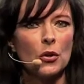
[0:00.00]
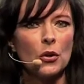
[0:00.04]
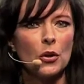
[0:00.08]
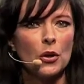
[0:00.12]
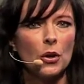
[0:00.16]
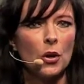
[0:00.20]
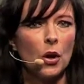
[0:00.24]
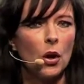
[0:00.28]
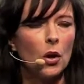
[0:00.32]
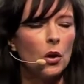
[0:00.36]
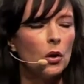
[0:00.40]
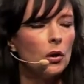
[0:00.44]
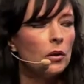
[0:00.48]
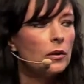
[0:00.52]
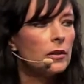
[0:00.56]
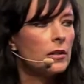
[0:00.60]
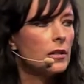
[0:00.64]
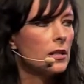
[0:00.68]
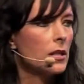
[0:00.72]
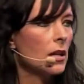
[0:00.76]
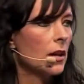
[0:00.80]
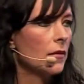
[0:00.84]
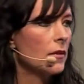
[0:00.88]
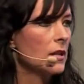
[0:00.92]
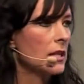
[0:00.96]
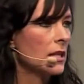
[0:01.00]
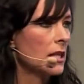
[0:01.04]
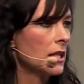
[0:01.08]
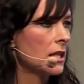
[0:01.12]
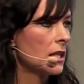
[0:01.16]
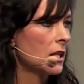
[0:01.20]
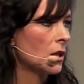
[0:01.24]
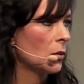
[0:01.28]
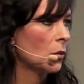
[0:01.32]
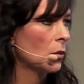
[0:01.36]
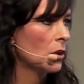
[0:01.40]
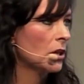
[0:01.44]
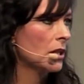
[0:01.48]
that all the services
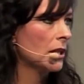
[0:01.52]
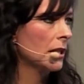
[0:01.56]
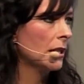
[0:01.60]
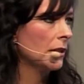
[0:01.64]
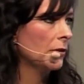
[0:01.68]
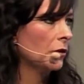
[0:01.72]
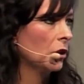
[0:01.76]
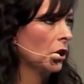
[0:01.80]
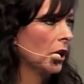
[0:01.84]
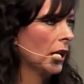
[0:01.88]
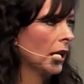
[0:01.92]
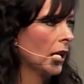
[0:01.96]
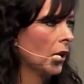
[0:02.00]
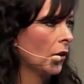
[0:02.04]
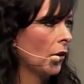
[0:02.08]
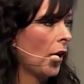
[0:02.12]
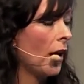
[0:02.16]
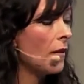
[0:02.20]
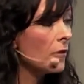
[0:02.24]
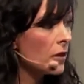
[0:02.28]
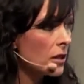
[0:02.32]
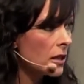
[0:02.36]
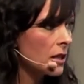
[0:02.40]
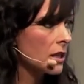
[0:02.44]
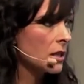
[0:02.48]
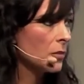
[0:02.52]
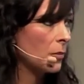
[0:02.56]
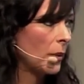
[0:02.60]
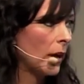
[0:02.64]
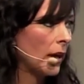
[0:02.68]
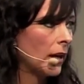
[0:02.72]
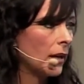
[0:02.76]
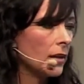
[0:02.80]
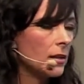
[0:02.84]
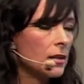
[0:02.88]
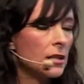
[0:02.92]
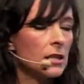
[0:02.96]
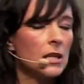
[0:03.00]
that we're delivering are
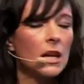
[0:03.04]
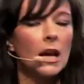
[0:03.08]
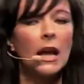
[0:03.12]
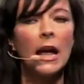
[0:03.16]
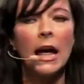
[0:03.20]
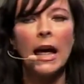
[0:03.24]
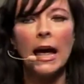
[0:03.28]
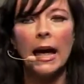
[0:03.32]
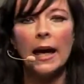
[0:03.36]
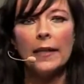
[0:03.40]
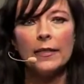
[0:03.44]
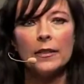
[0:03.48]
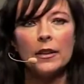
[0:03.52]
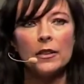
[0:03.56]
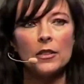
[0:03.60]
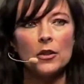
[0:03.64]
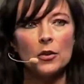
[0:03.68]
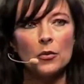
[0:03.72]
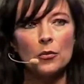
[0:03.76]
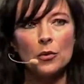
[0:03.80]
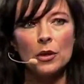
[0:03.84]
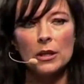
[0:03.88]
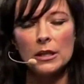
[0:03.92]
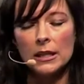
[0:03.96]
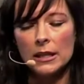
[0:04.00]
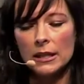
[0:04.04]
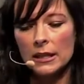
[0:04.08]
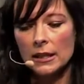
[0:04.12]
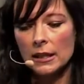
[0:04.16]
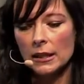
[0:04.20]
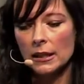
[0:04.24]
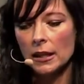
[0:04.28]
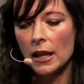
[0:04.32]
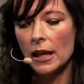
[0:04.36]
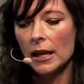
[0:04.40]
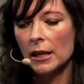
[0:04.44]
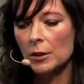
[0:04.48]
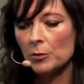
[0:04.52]
evidence-based and that they're really in
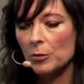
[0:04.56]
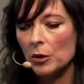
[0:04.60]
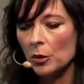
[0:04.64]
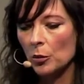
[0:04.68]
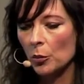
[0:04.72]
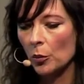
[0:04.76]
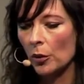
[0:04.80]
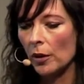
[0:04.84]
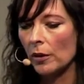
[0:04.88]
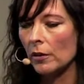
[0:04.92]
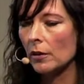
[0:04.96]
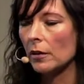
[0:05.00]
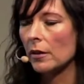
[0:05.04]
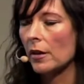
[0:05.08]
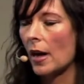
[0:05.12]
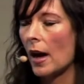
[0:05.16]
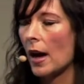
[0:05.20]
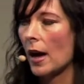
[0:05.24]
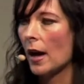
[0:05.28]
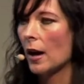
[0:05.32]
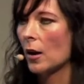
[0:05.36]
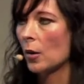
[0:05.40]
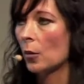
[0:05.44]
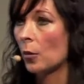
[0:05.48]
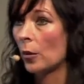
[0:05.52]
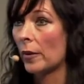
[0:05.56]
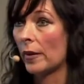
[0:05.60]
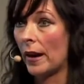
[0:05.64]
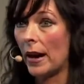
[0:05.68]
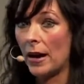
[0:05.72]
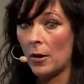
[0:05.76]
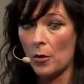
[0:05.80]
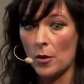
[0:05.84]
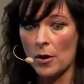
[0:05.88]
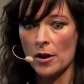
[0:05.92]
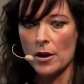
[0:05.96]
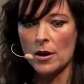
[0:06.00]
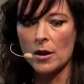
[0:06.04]
alignment with
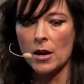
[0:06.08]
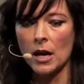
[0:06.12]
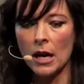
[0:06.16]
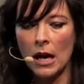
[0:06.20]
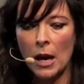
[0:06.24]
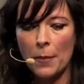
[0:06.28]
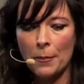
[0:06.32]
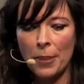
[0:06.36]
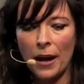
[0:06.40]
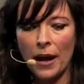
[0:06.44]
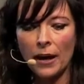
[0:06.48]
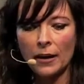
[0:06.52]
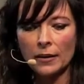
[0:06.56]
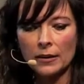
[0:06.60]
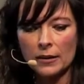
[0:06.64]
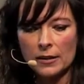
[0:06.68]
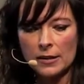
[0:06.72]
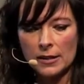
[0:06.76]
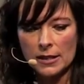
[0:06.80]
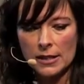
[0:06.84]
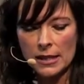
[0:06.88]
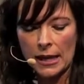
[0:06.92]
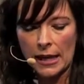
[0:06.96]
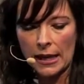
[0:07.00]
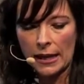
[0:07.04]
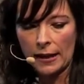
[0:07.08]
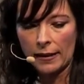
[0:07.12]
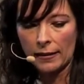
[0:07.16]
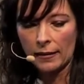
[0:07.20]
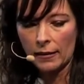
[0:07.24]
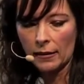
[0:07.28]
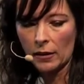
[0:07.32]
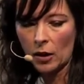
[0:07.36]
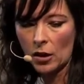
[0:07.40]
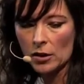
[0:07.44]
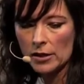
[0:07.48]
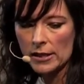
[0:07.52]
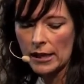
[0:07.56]
our partners in
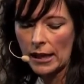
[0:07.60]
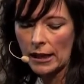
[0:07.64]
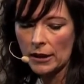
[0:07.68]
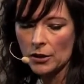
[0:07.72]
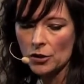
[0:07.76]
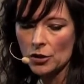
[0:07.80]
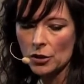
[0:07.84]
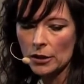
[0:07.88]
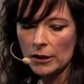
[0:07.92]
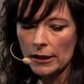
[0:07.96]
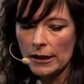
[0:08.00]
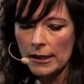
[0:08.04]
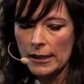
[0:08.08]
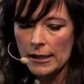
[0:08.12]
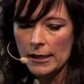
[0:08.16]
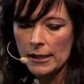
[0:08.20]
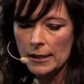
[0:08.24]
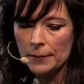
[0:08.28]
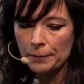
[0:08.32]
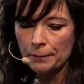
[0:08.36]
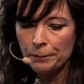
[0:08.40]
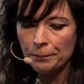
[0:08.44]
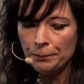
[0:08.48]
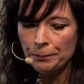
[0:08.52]
Los Angeles.